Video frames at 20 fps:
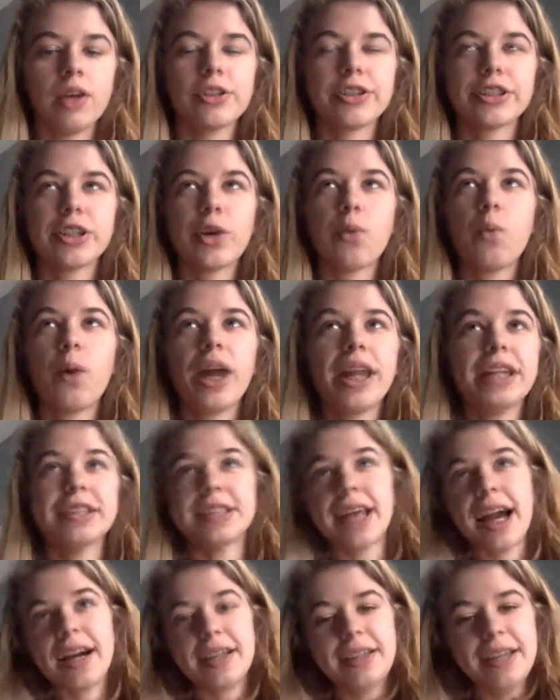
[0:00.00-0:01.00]
So, what
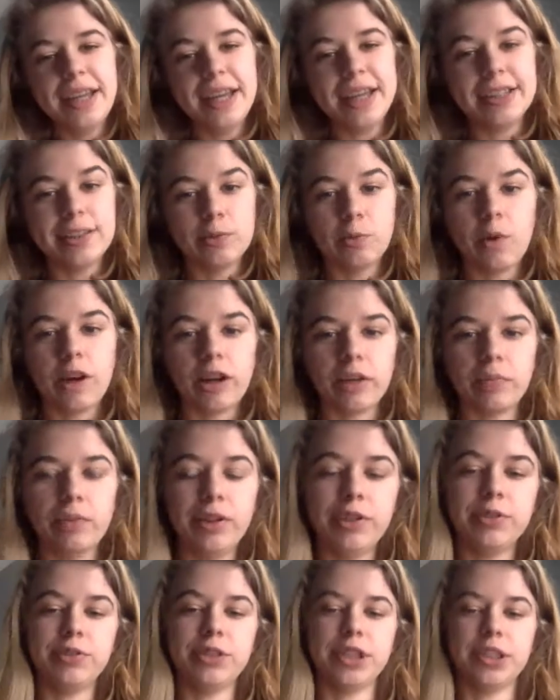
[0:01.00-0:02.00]
exactly is water
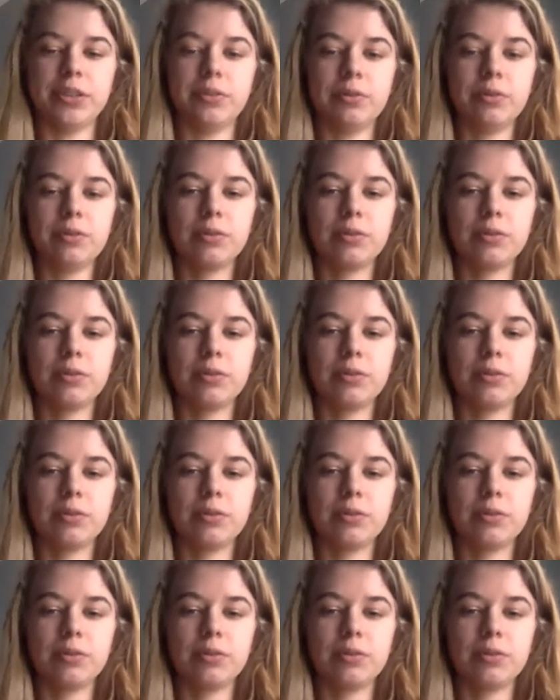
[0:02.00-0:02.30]
pollution?